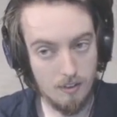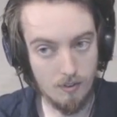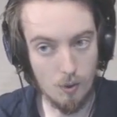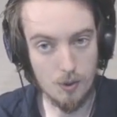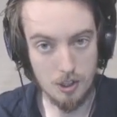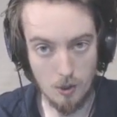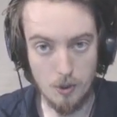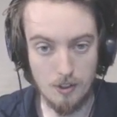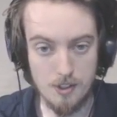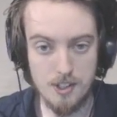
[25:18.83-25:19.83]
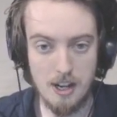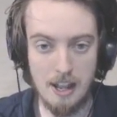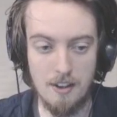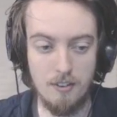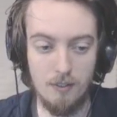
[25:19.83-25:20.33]
for tokens
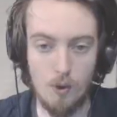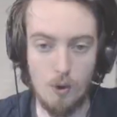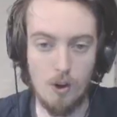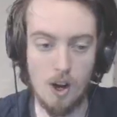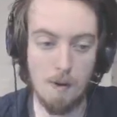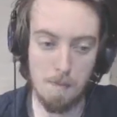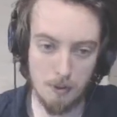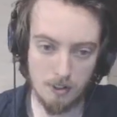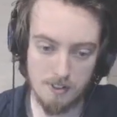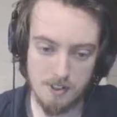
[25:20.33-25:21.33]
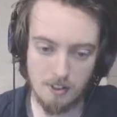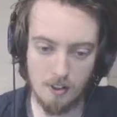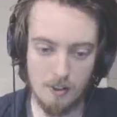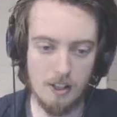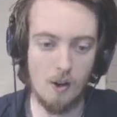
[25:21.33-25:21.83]
and for our models to
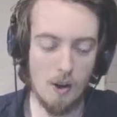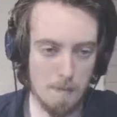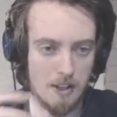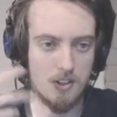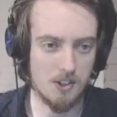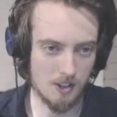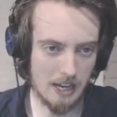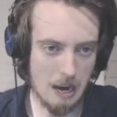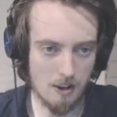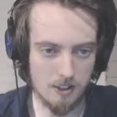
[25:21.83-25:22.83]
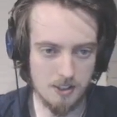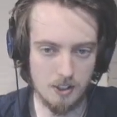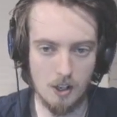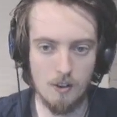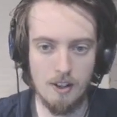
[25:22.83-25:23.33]
go, our miniatures, our characters to
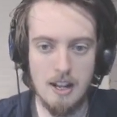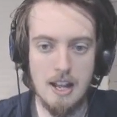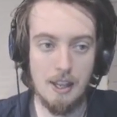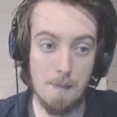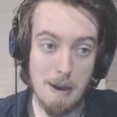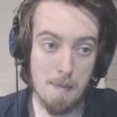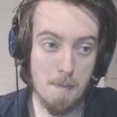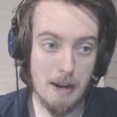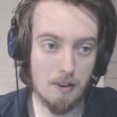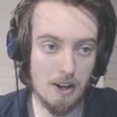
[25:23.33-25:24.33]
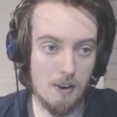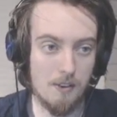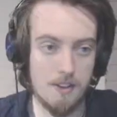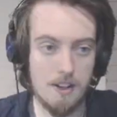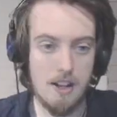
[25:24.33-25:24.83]
go on. The map and
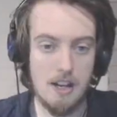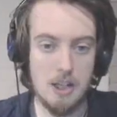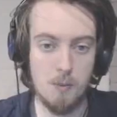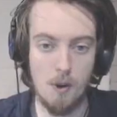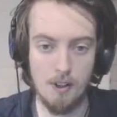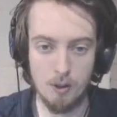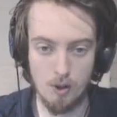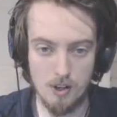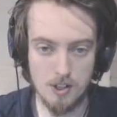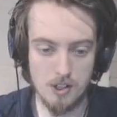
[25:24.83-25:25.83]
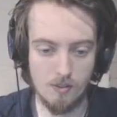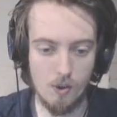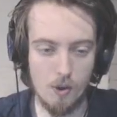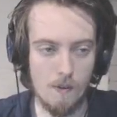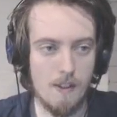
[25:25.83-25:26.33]
background is what the grass is
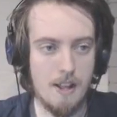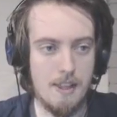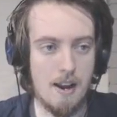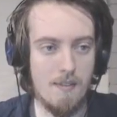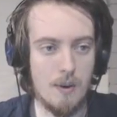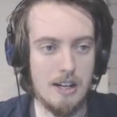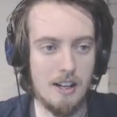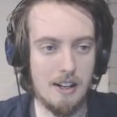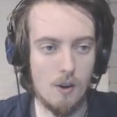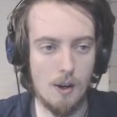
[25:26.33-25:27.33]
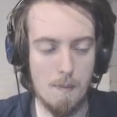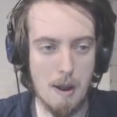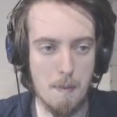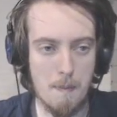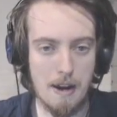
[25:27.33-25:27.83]
for. Now, if we click on
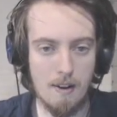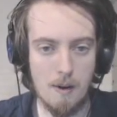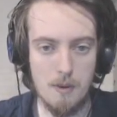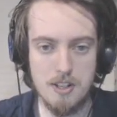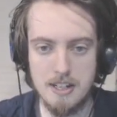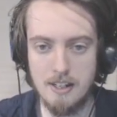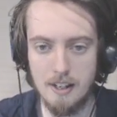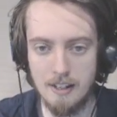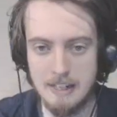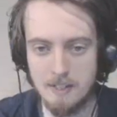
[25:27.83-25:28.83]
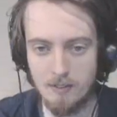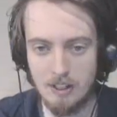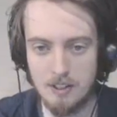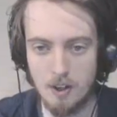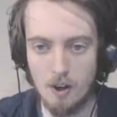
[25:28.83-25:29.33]
map and background, we see that these
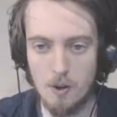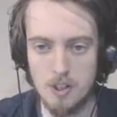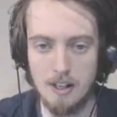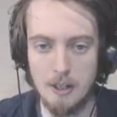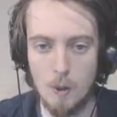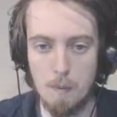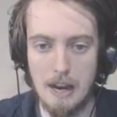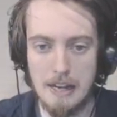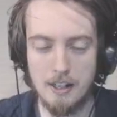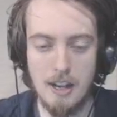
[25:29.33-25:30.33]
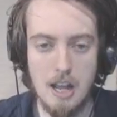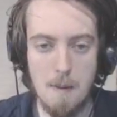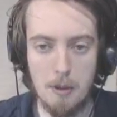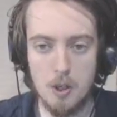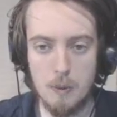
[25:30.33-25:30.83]
things go slightly opaque
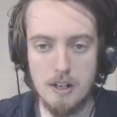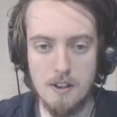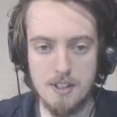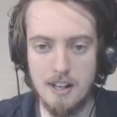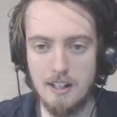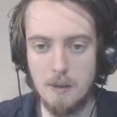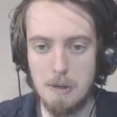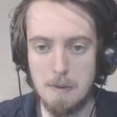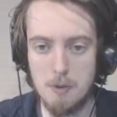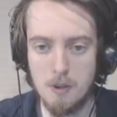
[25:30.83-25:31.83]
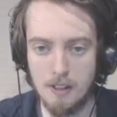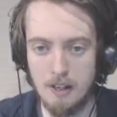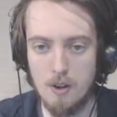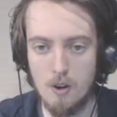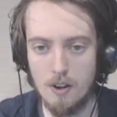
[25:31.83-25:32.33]
because we can't select them anymore. They're
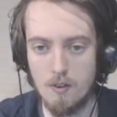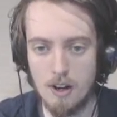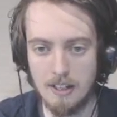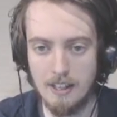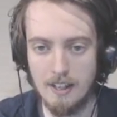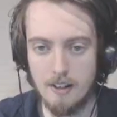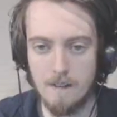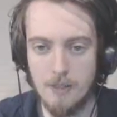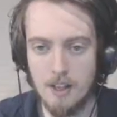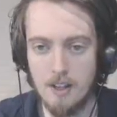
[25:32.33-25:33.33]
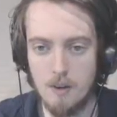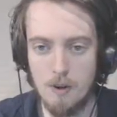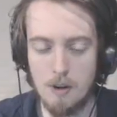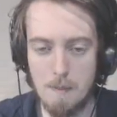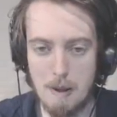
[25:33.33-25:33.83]
not on the right layer.
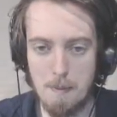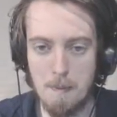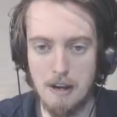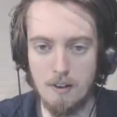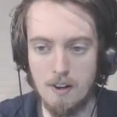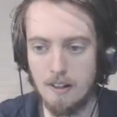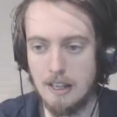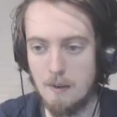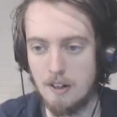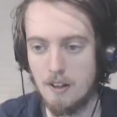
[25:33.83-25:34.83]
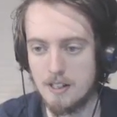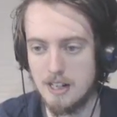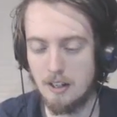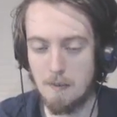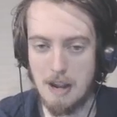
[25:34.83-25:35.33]
We're on the map and background layer and we can't
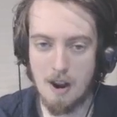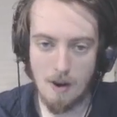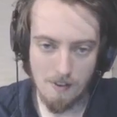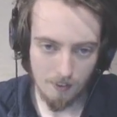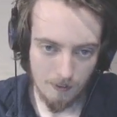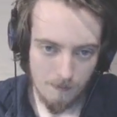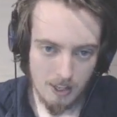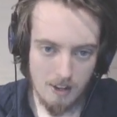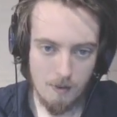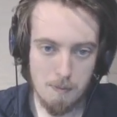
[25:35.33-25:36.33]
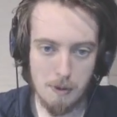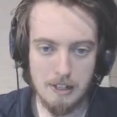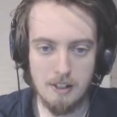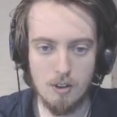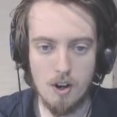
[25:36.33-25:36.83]
select them. However, if we bring
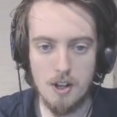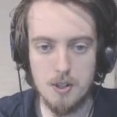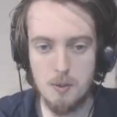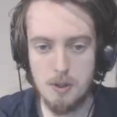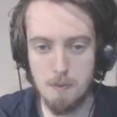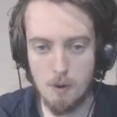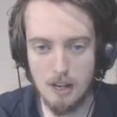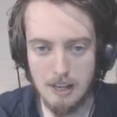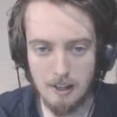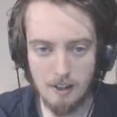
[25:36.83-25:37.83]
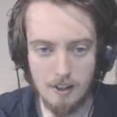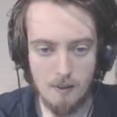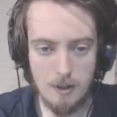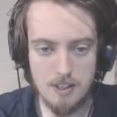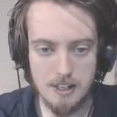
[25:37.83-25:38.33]
in grass once more here,
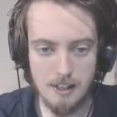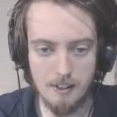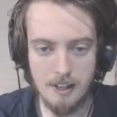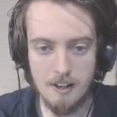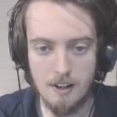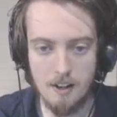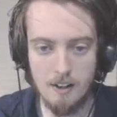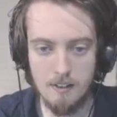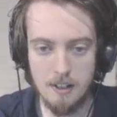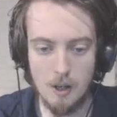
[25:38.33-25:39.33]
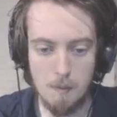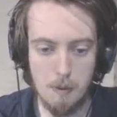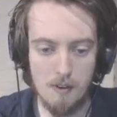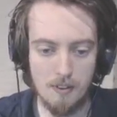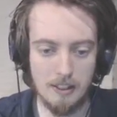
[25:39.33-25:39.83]
we see that they are,
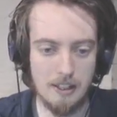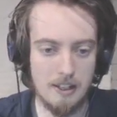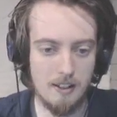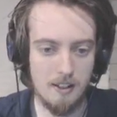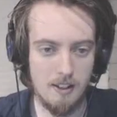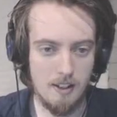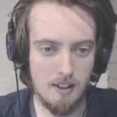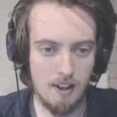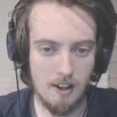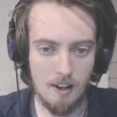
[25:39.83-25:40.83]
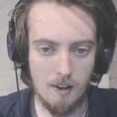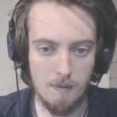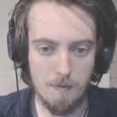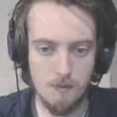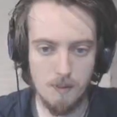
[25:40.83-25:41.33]
perfectly
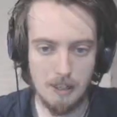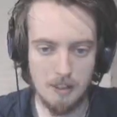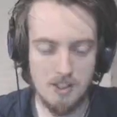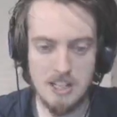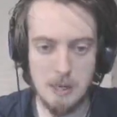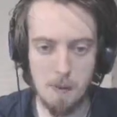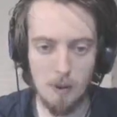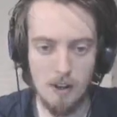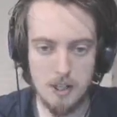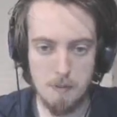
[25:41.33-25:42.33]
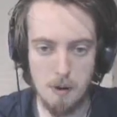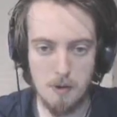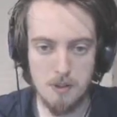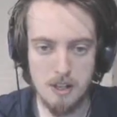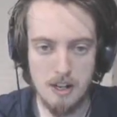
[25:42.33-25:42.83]
like seeable, I
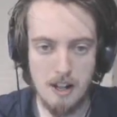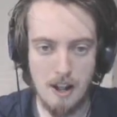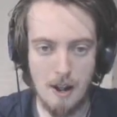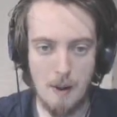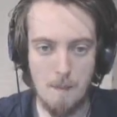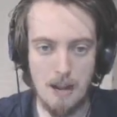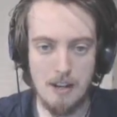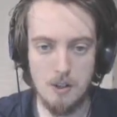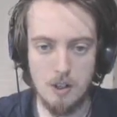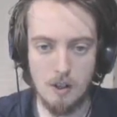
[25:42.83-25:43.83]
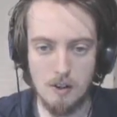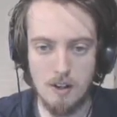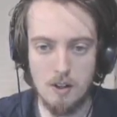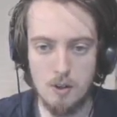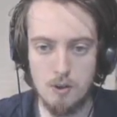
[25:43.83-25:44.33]
suppose. And you can
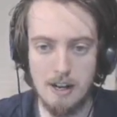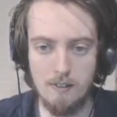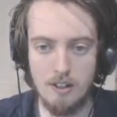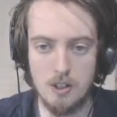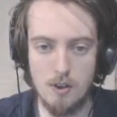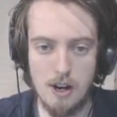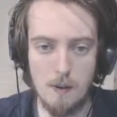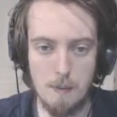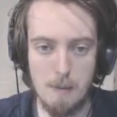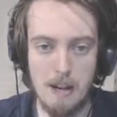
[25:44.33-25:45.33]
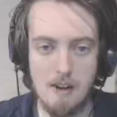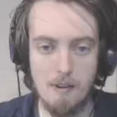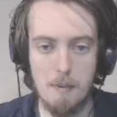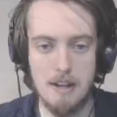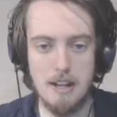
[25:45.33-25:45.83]
drag things around, play with
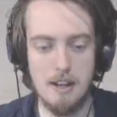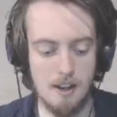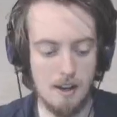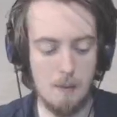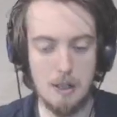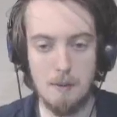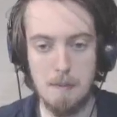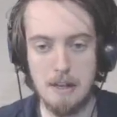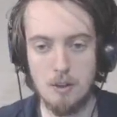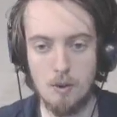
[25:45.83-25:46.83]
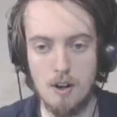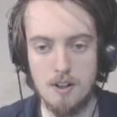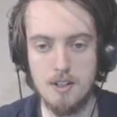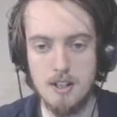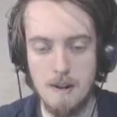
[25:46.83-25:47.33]
them in here, and we can make
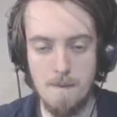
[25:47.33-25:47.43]
grass